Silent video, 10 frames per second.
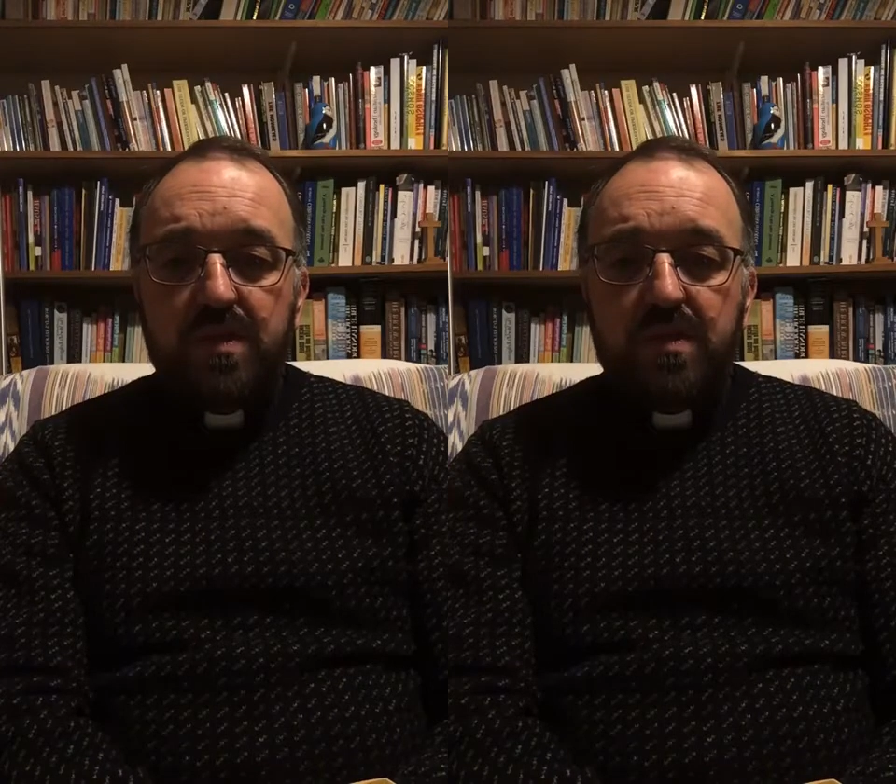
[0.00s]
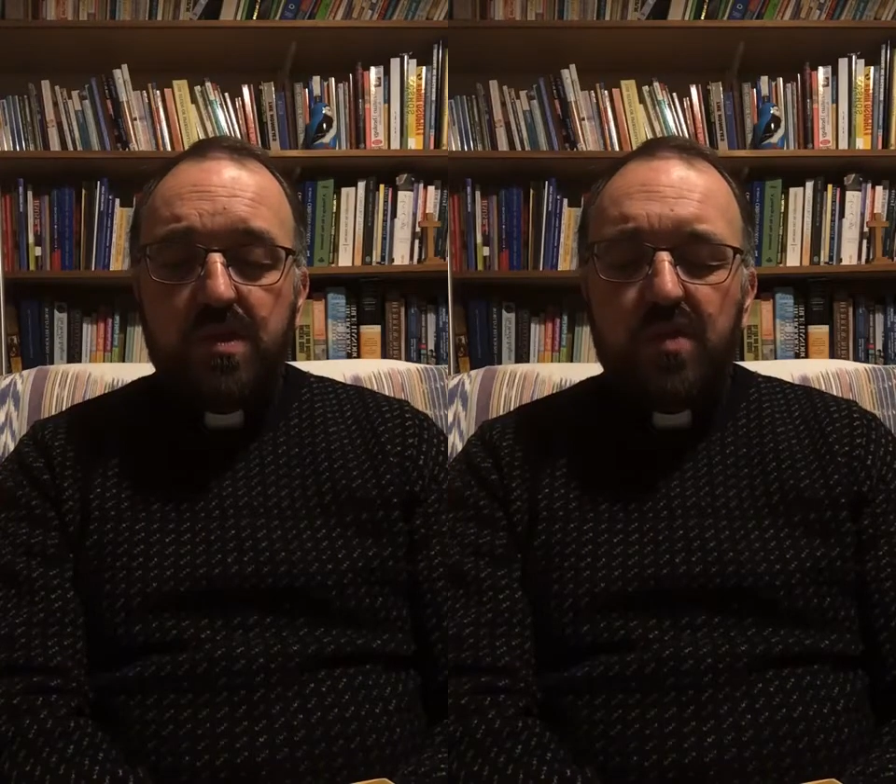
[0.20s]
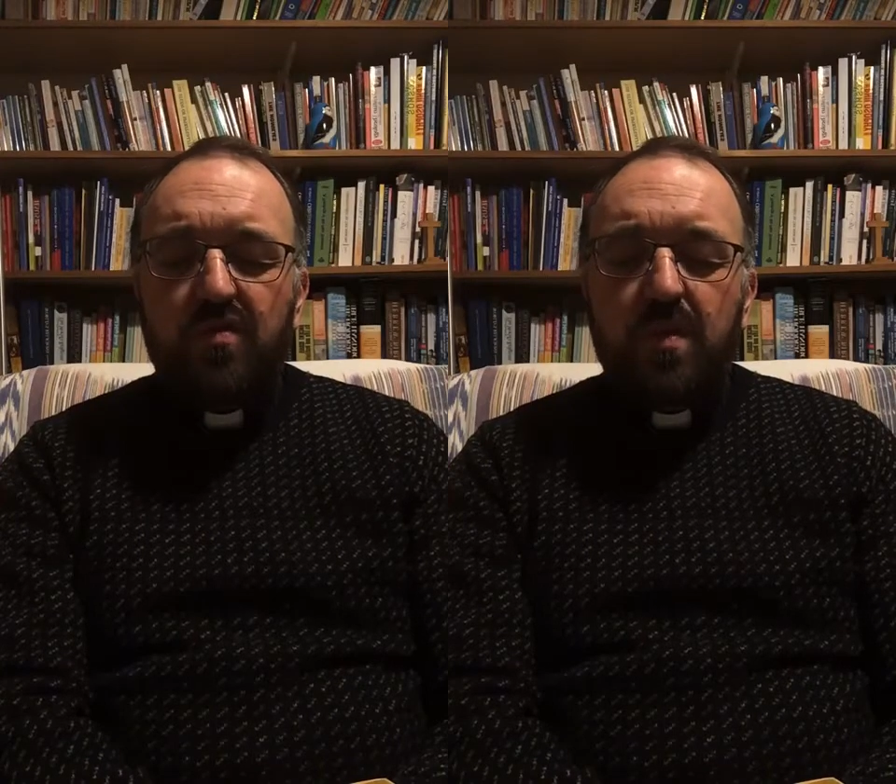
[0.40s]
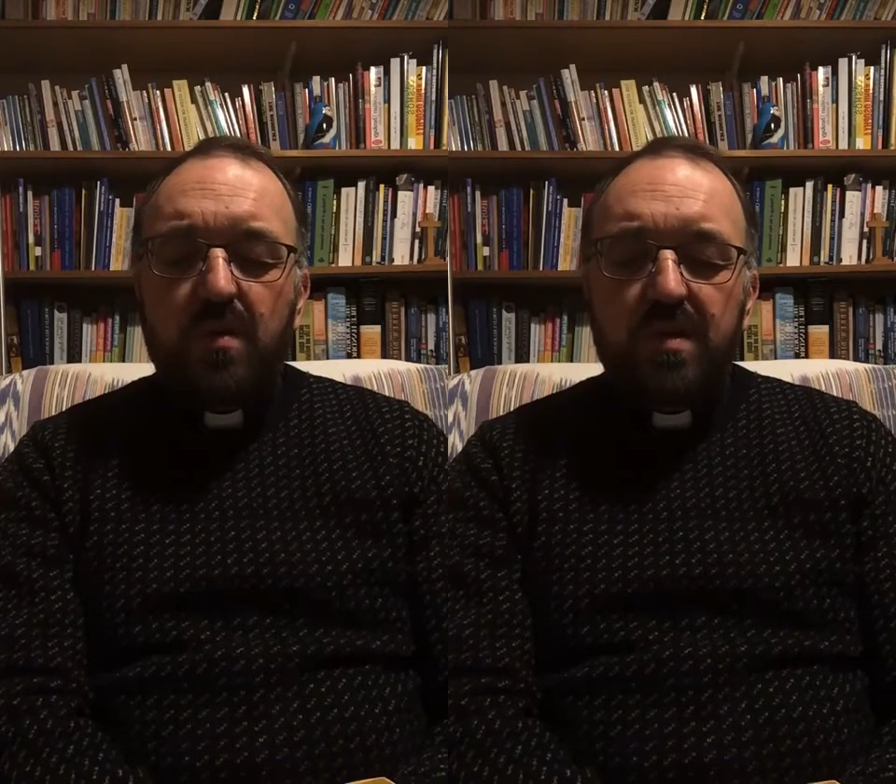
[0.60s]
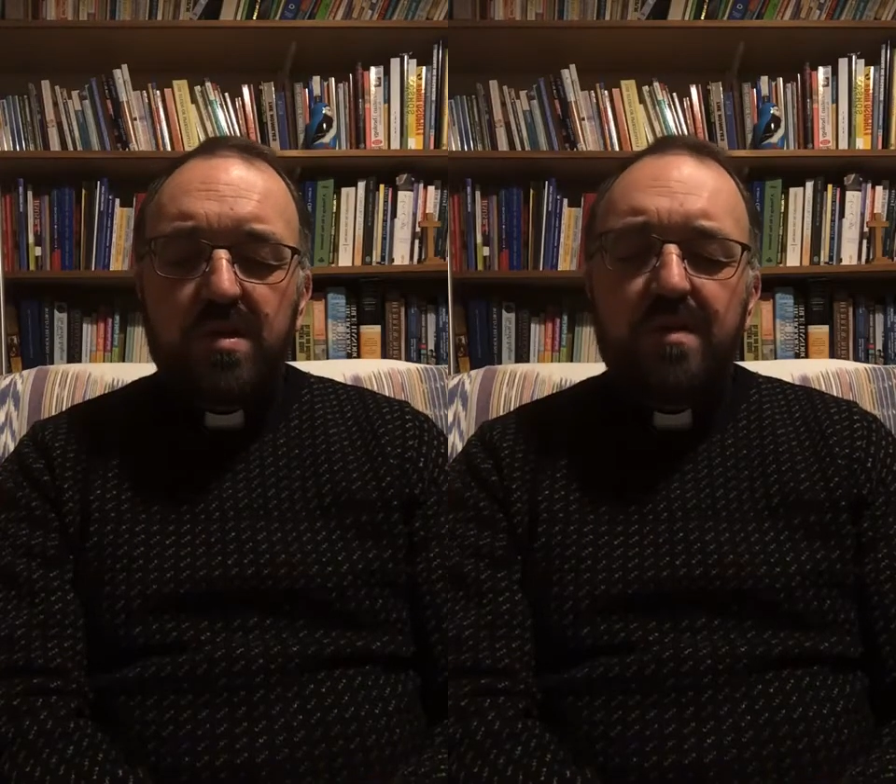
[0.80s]
So just for a
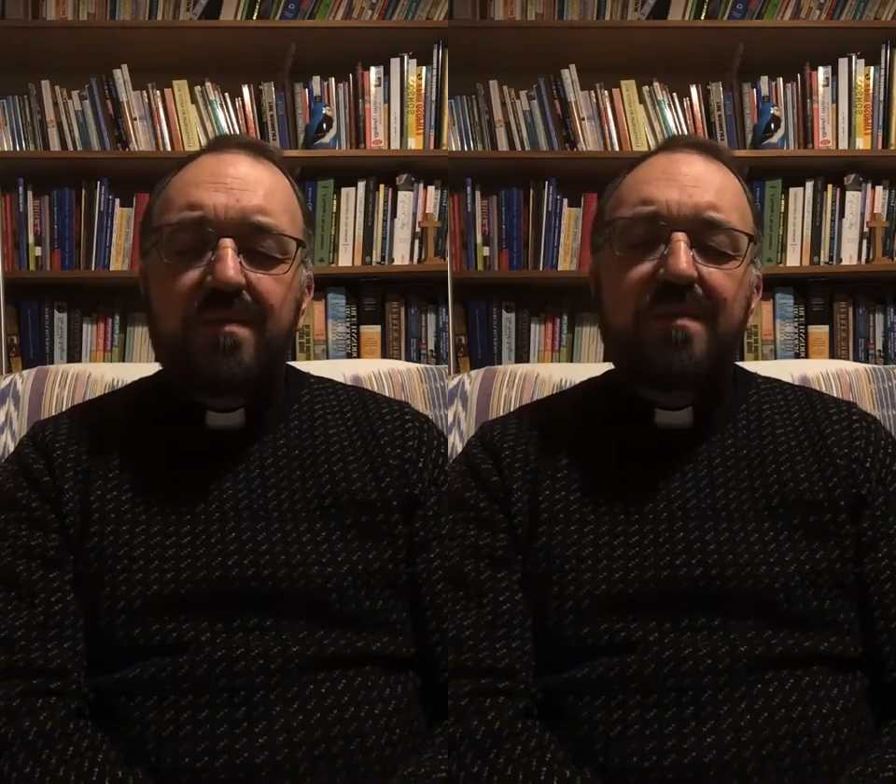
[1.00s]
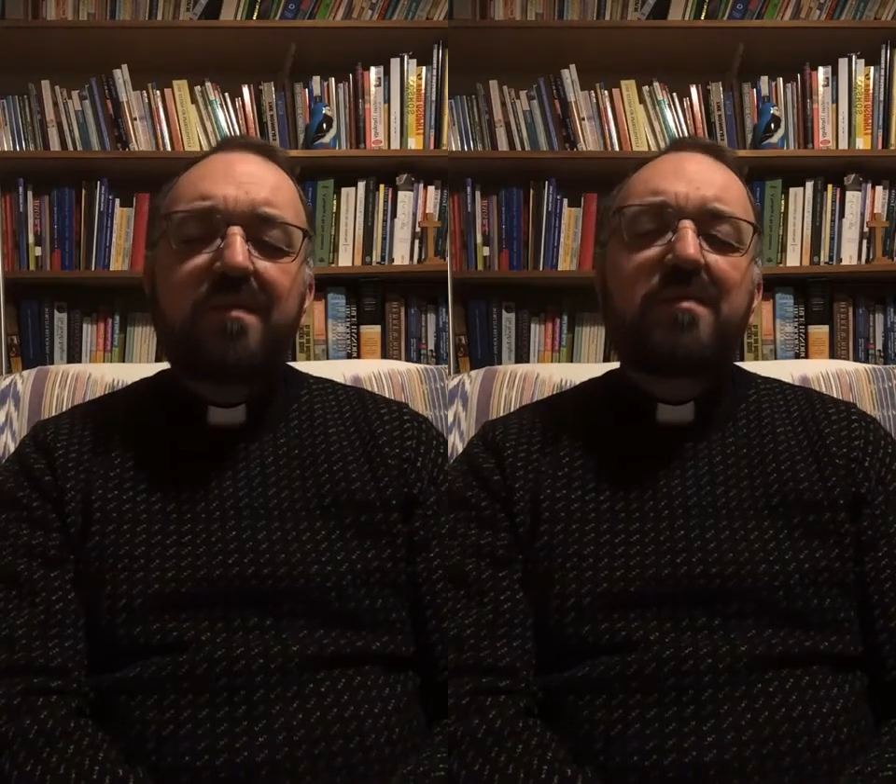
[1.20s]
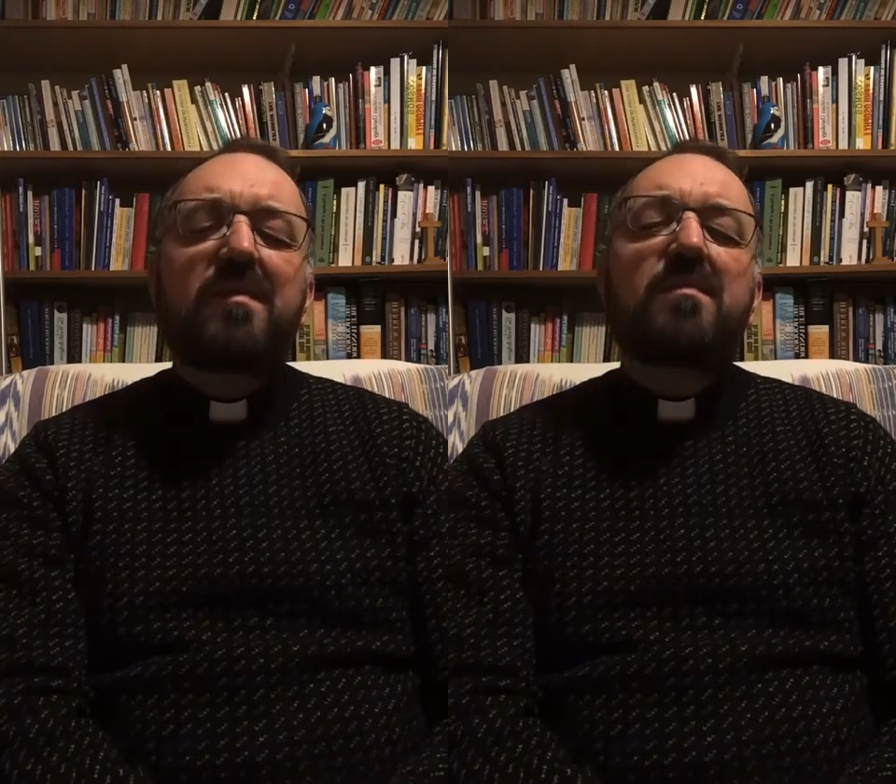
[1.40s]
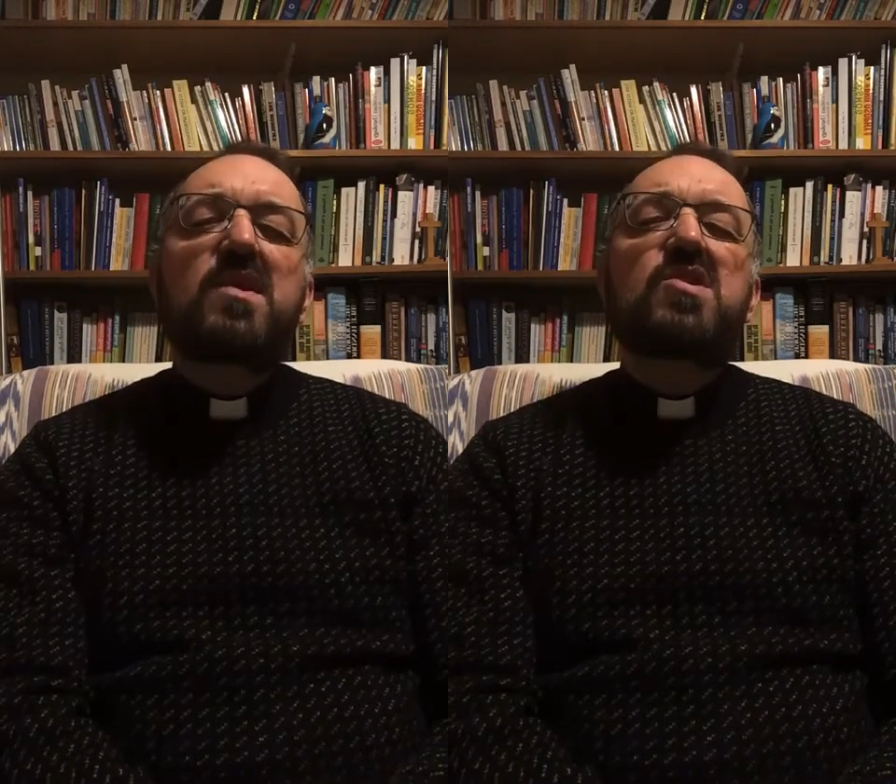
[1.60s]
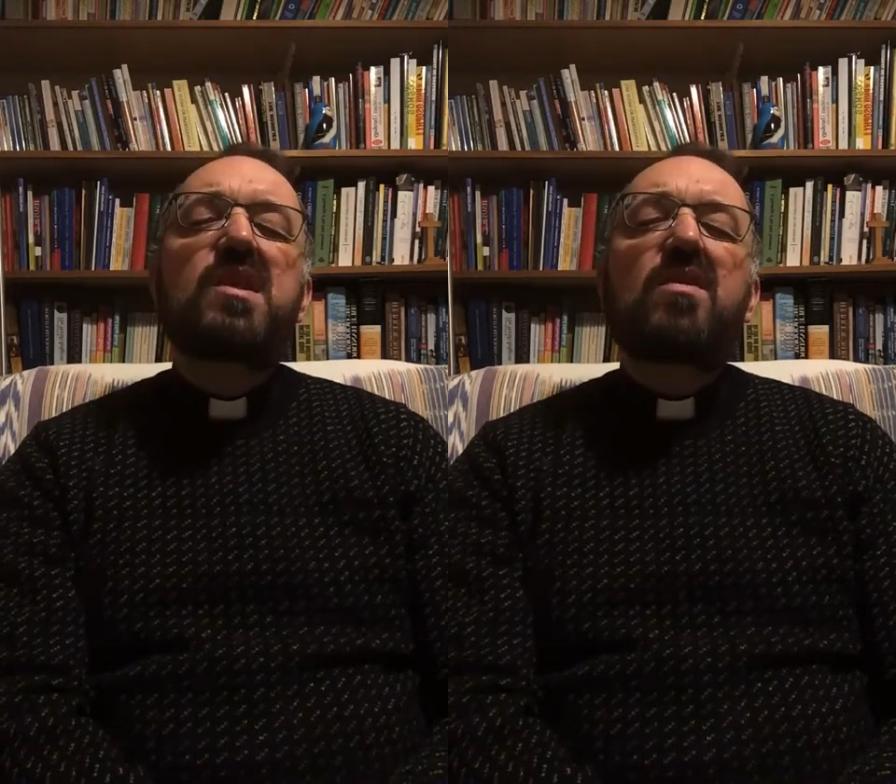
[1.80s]
moment, be
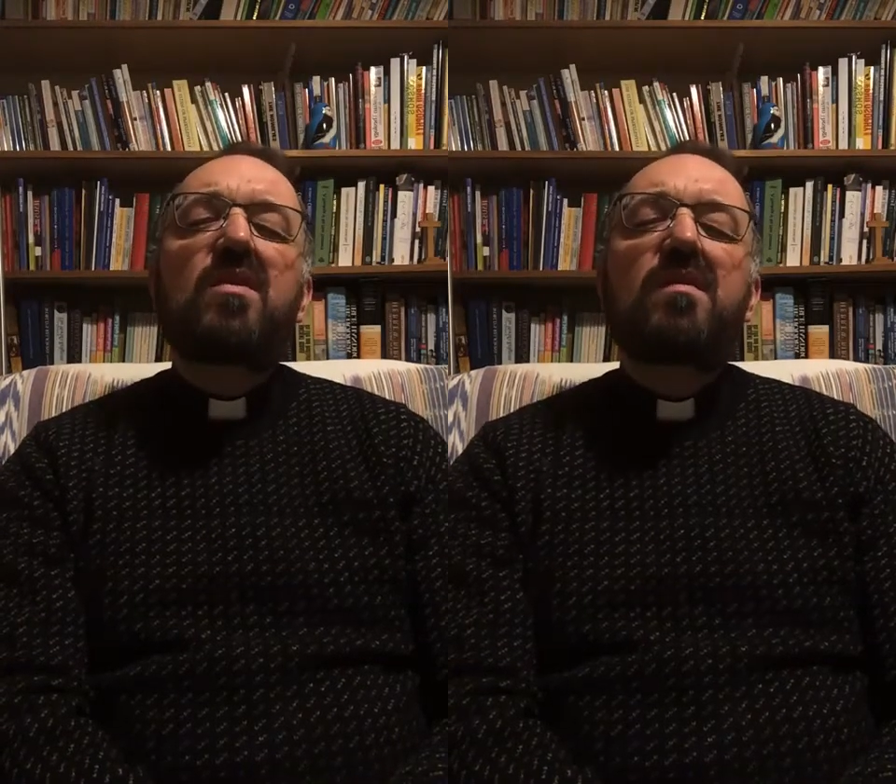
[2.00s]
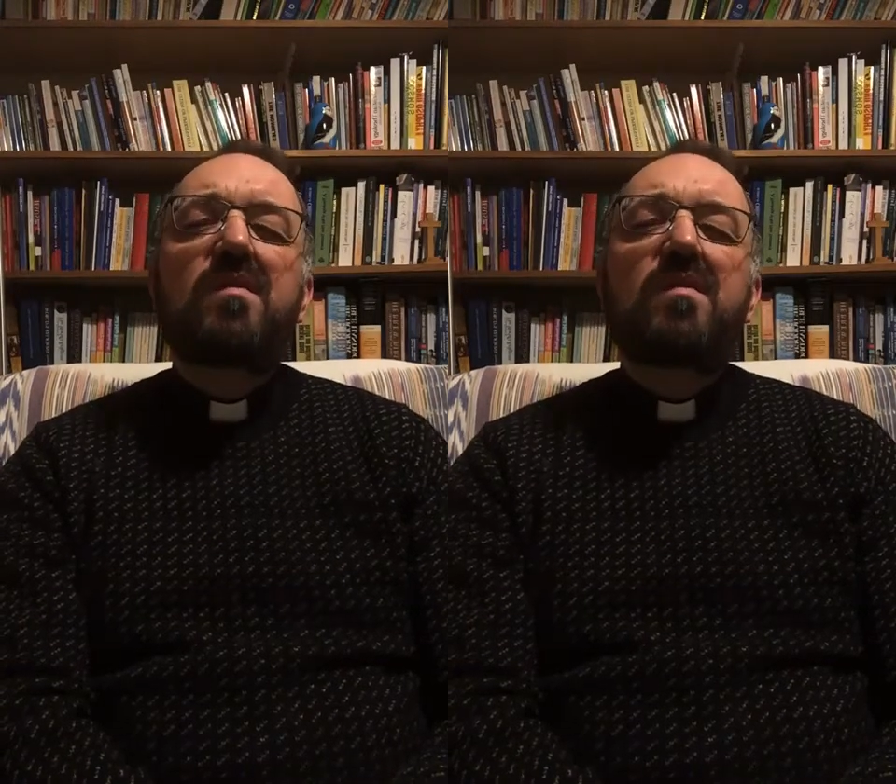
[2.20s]
still